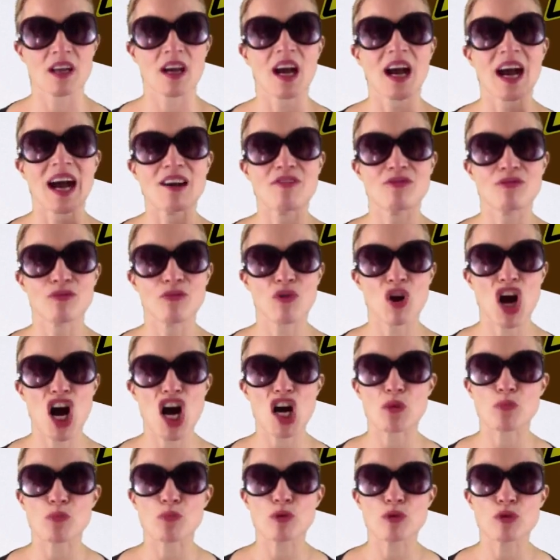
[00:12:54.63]
Avoir
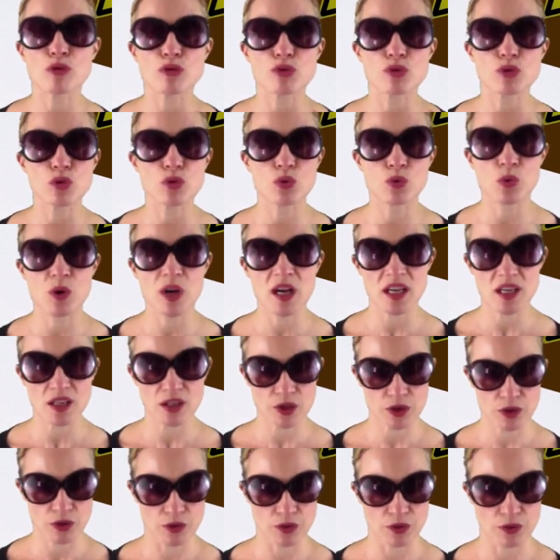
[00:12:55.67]
besoin
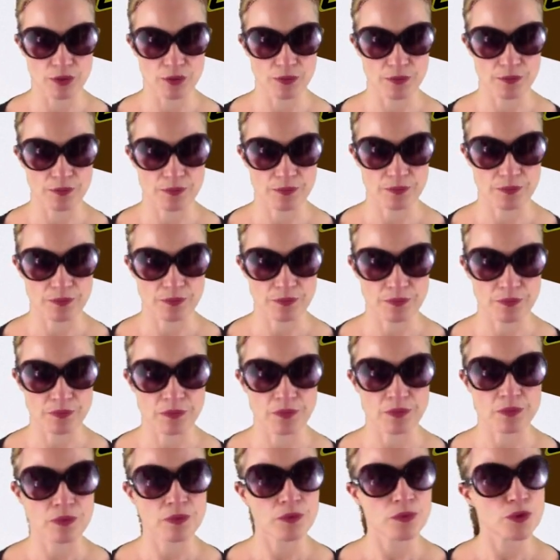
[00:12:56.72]
que.
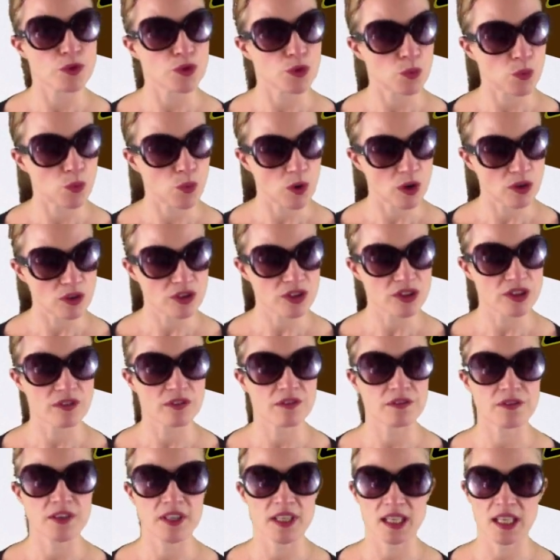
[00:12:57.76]
To want, to
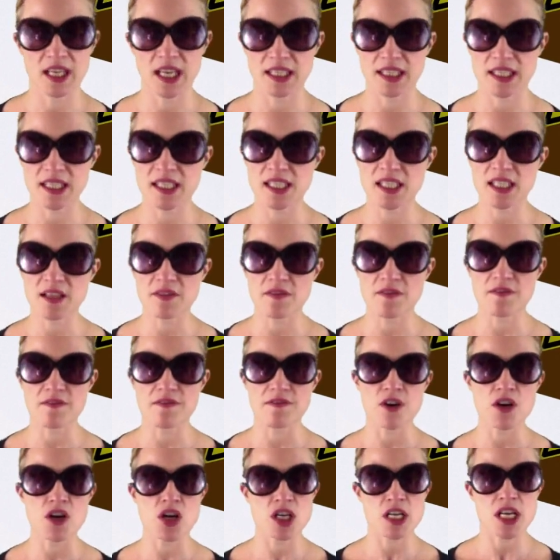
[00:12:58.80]
feel like. This is a
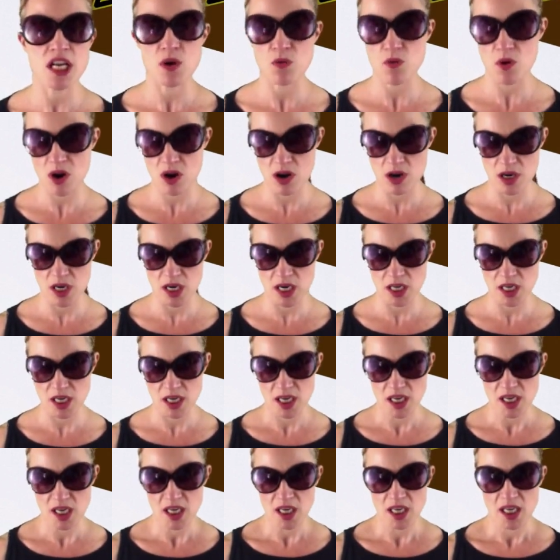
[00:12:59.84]
funny one.
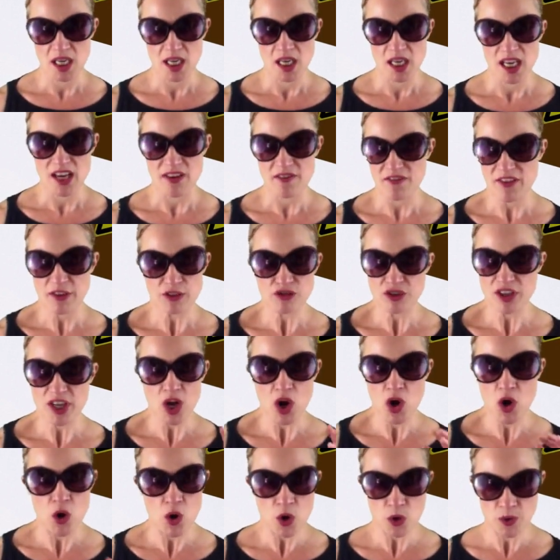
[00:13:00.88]
It feels
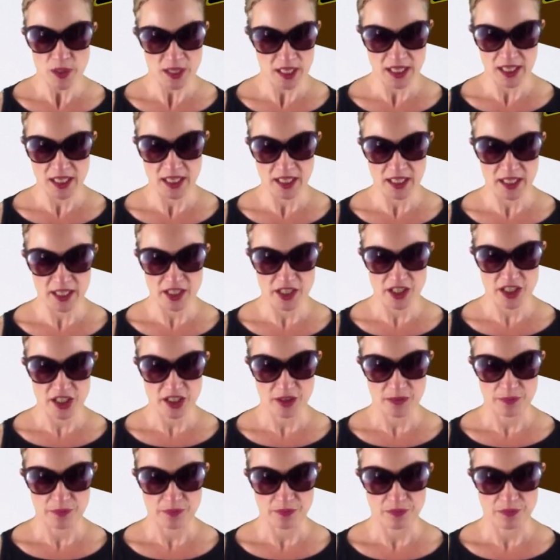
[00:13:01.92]
really awkward in English.